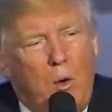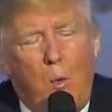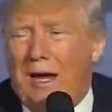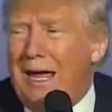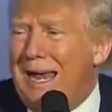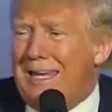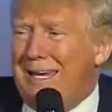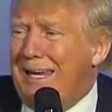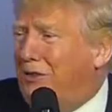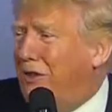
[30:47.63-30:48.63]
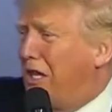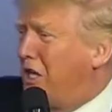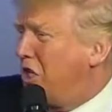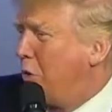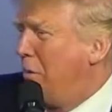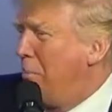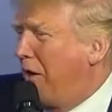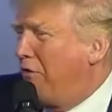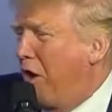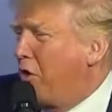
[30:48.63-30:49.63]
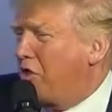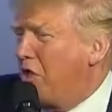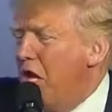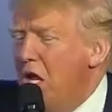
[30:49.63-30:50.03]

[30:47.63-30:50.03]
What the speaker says: What kind of deals are these that we make, folks?